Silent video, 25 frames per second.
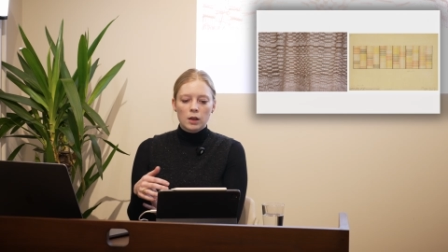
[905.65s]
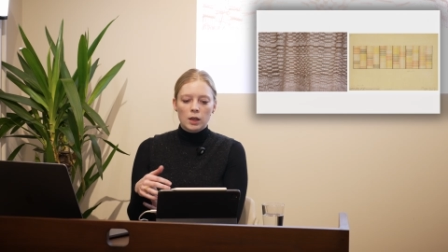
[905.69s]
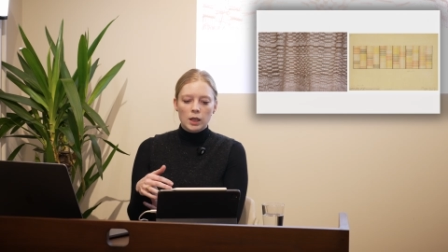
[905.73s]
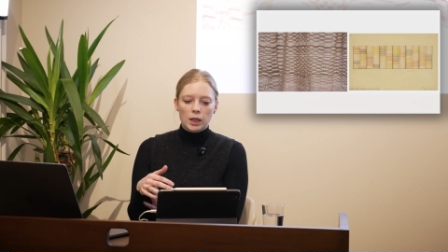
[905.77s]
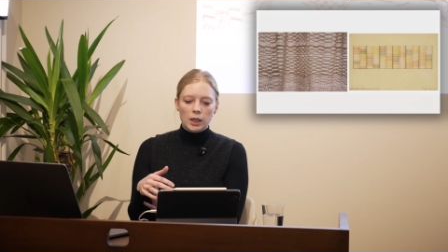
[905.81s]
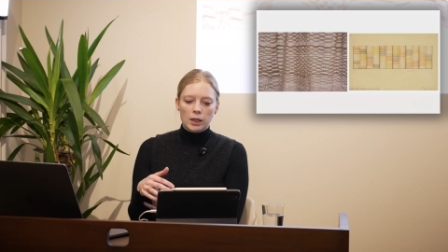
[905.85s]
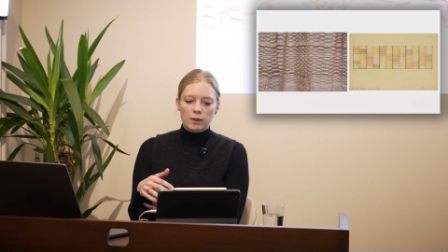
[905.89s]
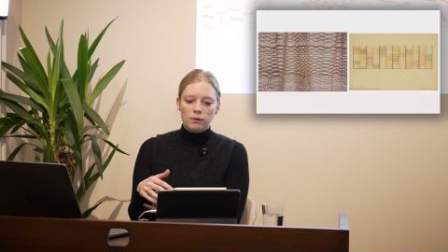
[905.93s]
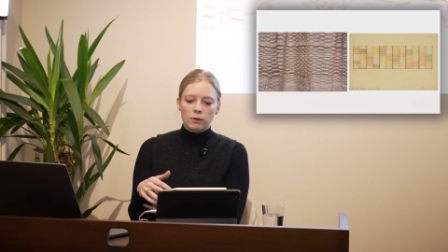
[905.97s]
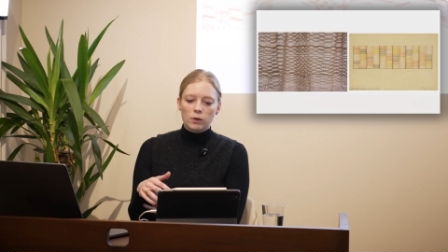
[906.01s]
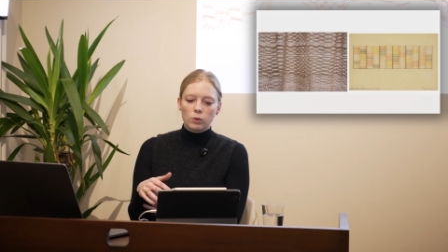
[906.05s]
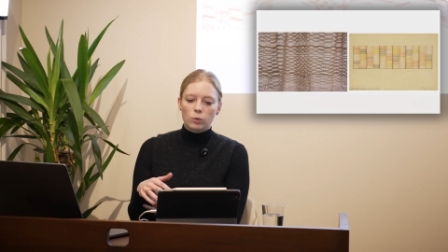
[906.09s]

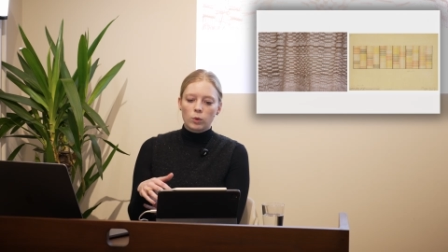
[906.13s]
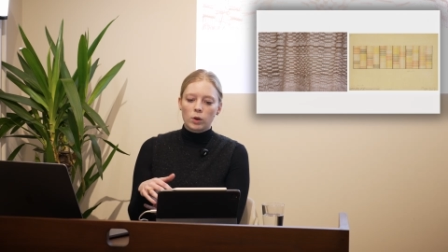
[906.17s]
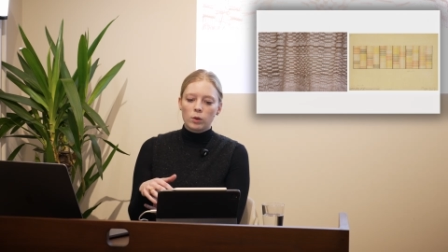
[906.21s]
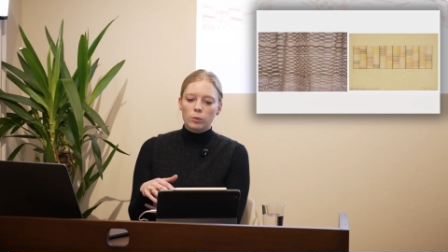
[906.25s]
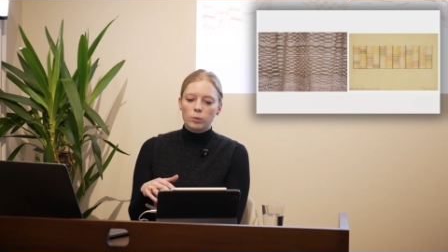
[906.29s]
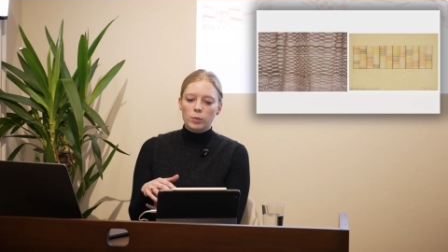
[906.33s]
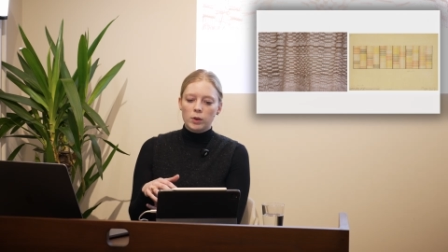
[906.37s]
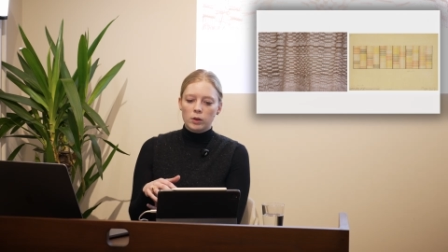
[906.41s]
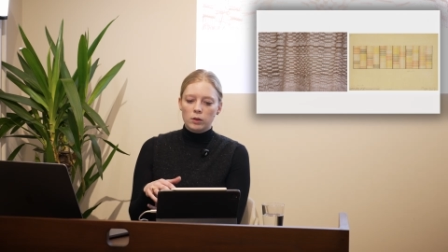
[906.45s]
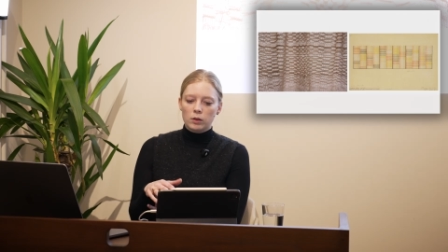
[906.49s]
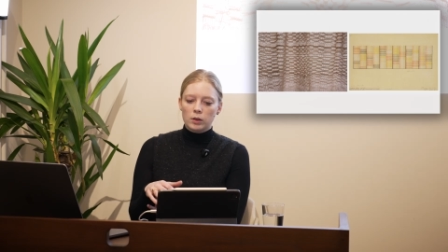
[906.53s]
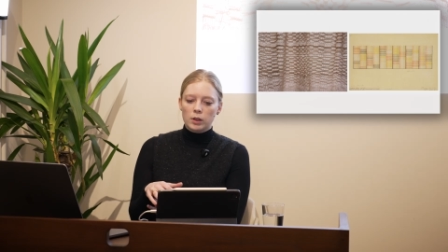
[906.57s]
Even where
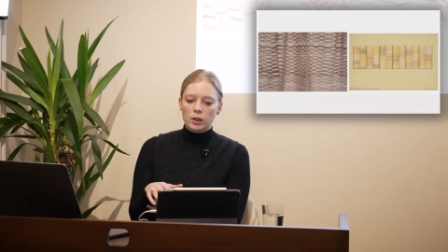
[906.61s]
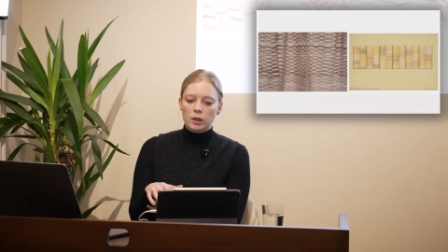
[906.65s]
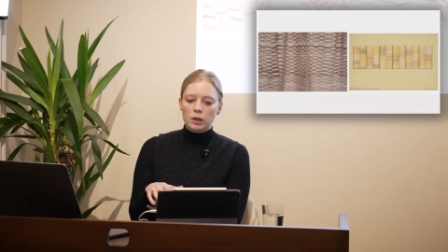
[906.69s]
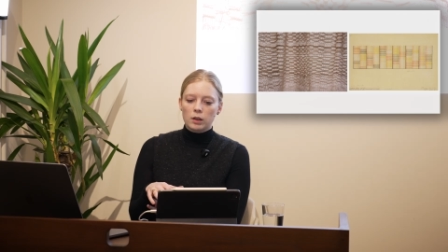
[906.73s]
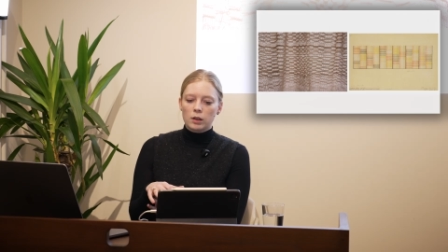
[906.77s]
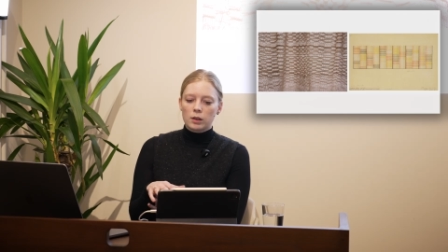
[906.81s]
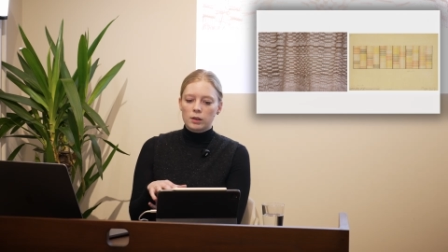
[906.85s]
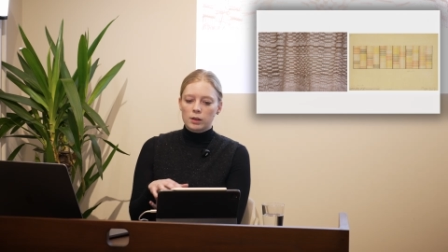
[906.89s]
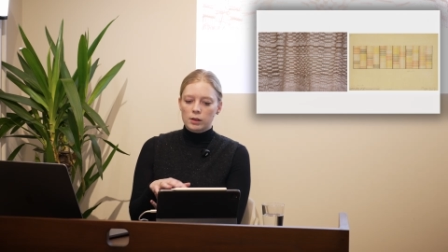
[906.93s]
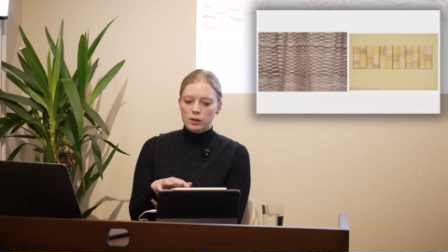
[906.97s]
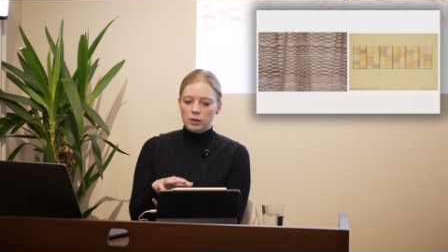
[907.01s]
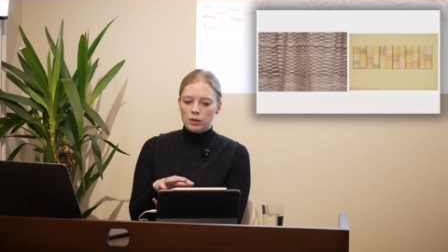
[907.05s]

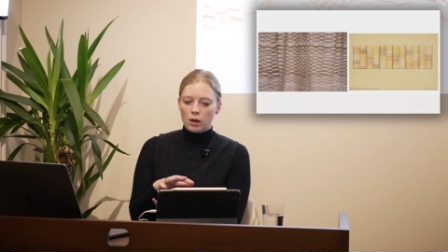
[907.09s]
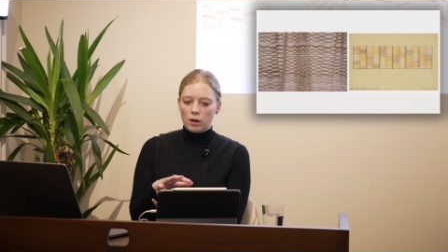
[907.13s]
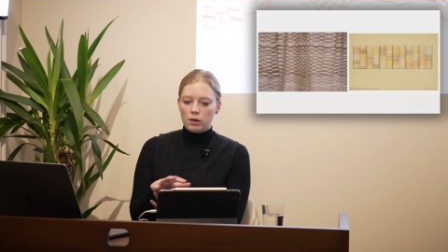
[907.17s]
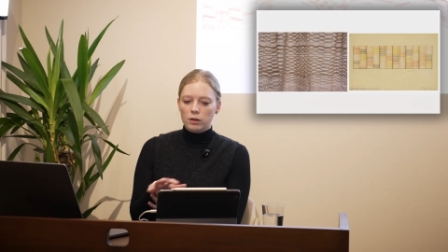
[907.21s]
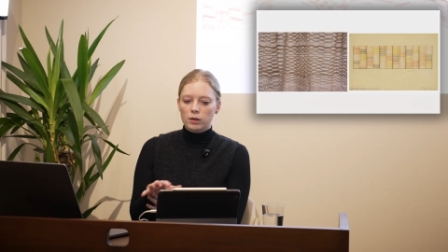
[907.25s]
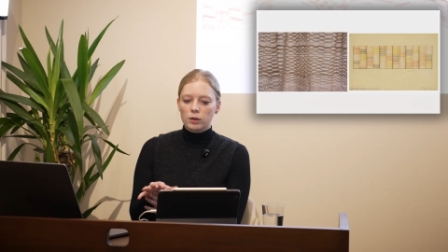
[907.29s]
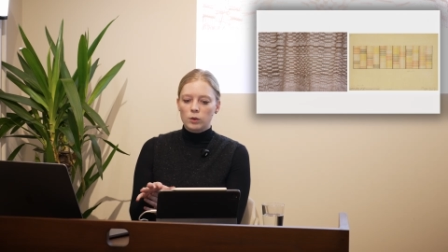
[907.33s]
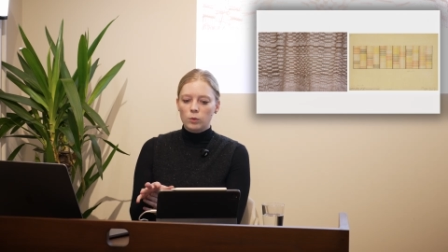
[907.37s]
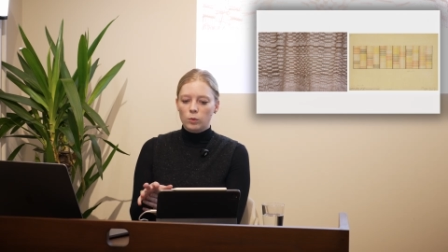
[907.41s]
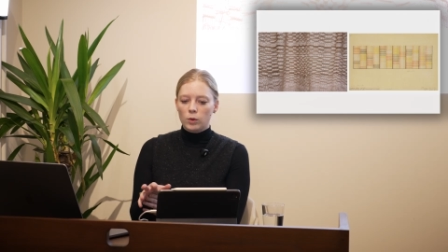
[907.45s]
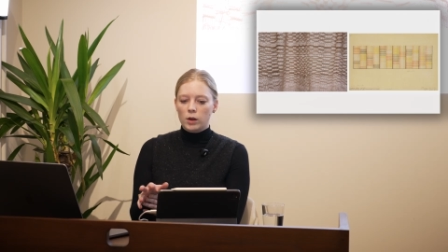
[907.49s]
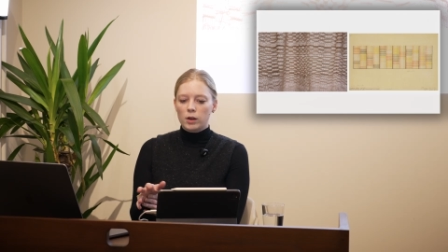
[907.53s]
building
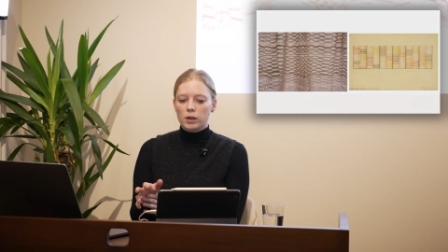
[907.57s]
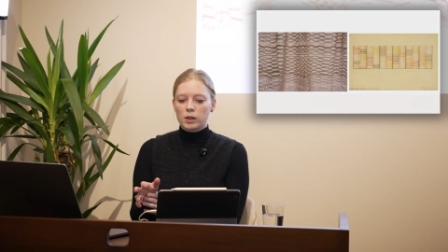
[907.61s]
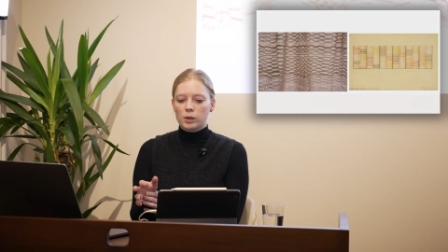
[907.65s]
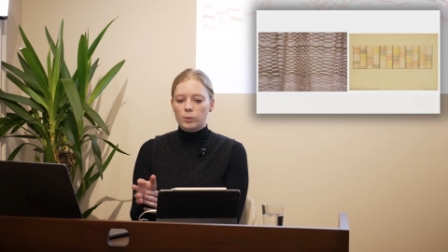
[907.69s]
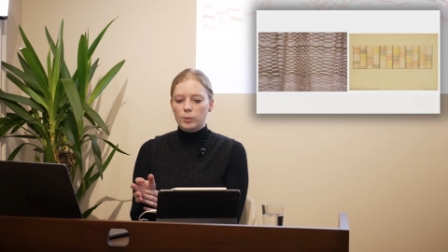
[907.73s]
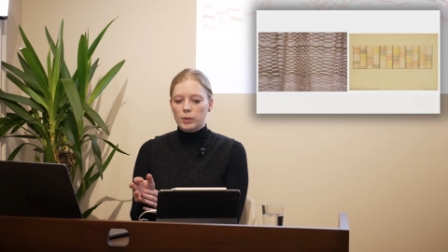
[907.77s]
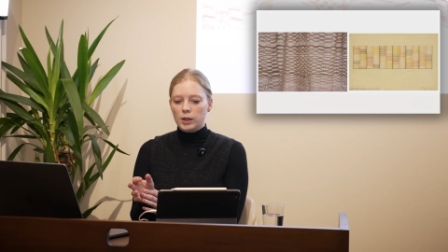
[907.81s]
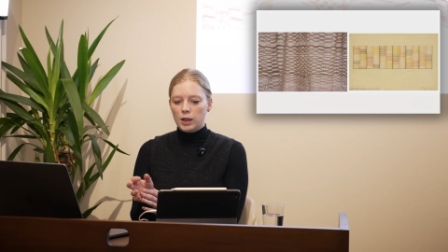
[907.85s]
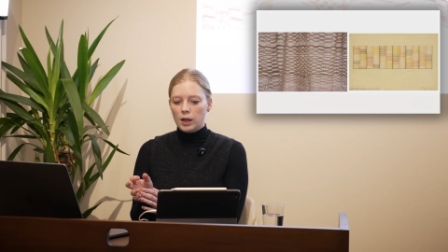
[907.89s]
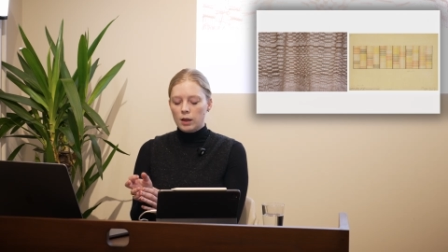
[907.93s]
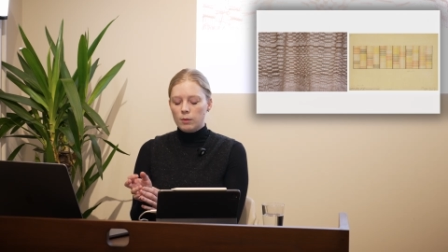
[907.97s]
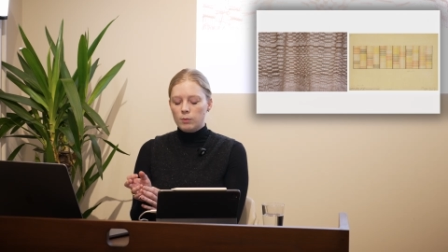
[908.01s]
solid walls
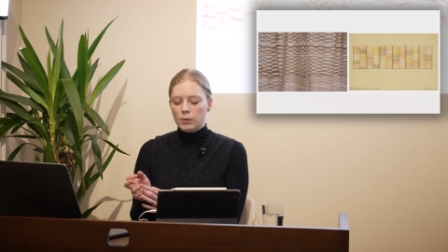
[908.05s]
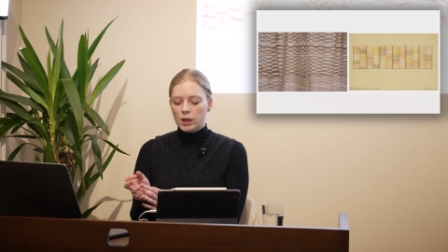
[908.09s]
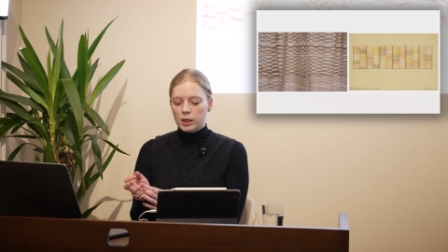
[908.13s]
became